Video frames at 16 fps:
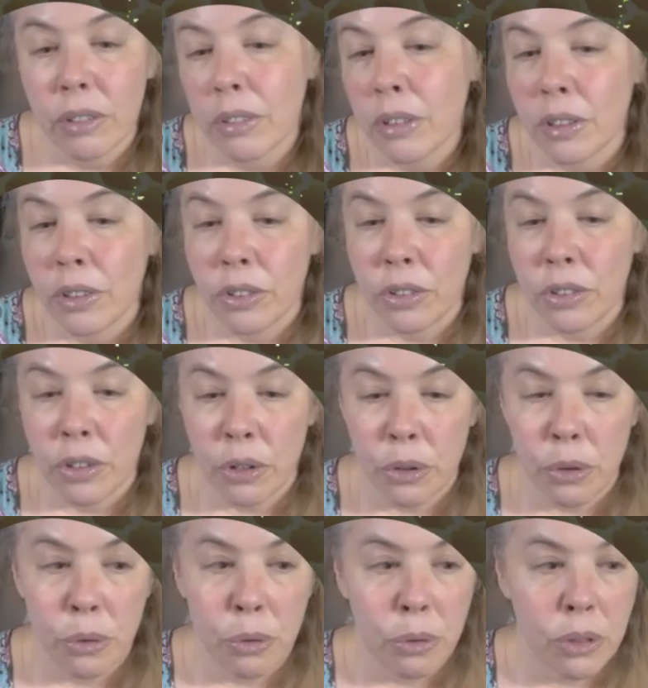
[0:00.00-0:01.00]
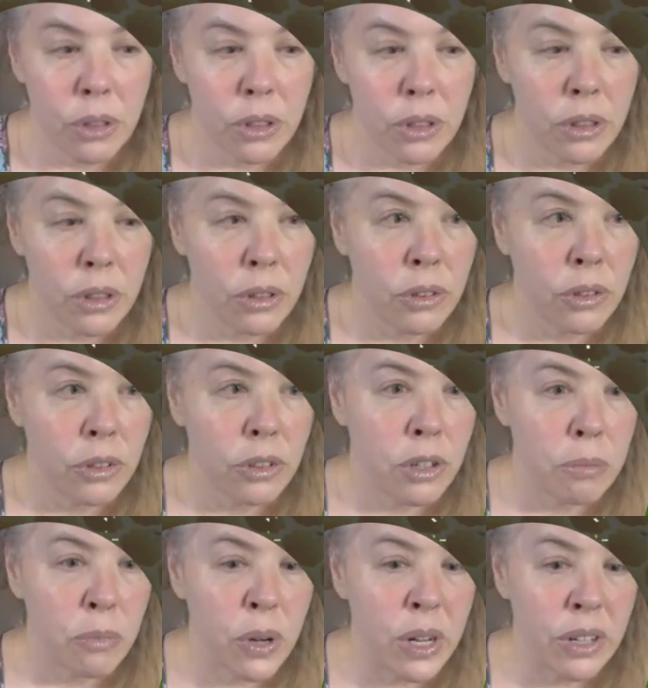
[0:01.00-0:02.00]
So those are
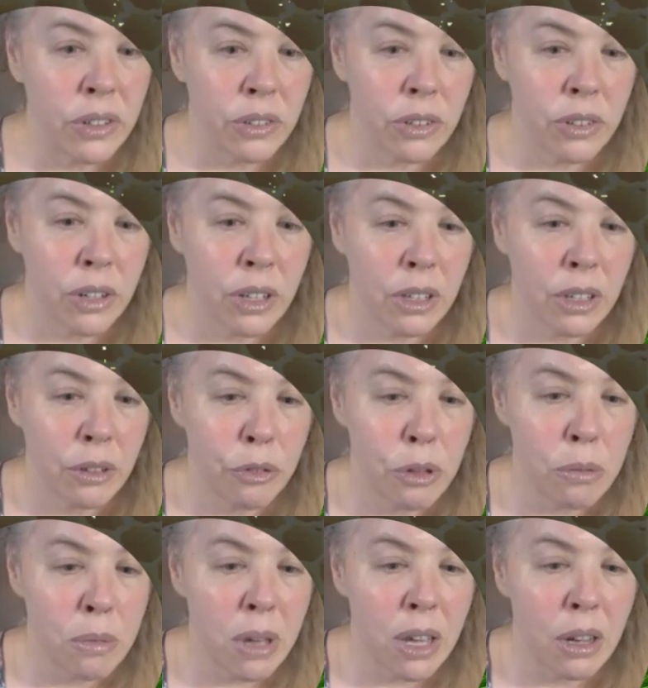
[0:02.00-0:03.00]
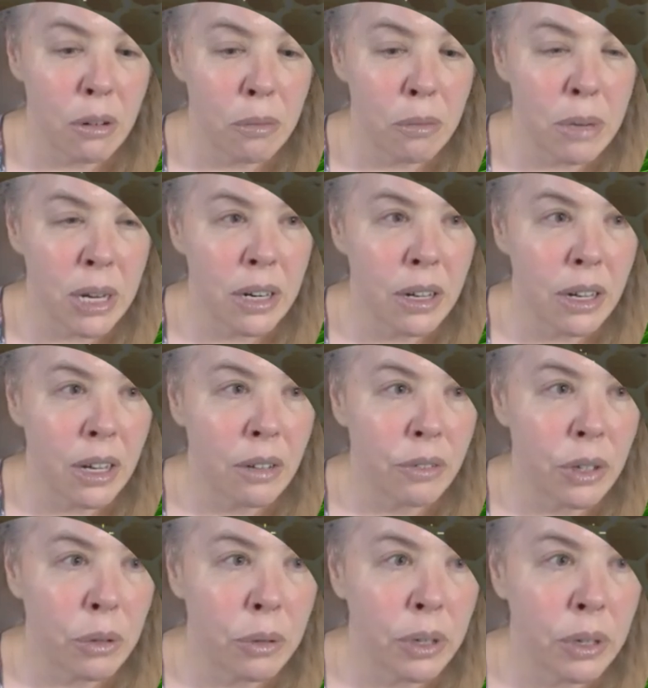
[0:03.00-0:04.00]
some ways to tell if you may or may not have a
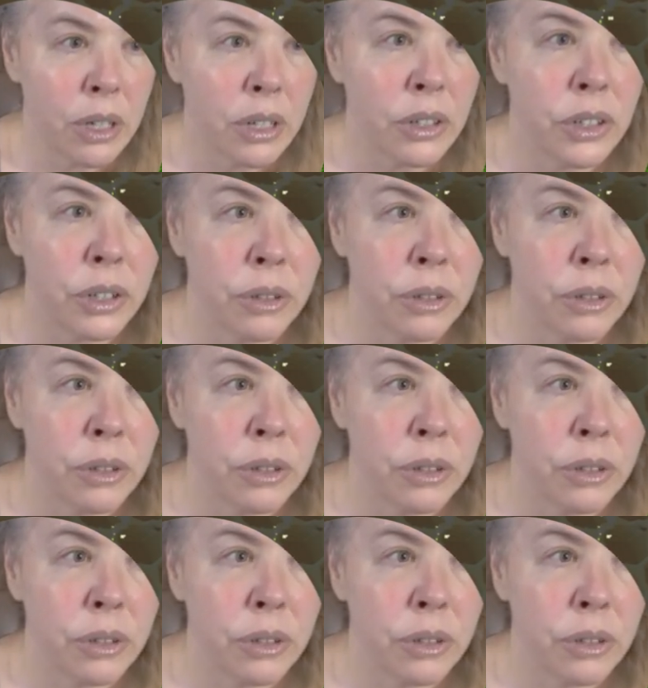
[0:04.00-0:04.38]
queen issue.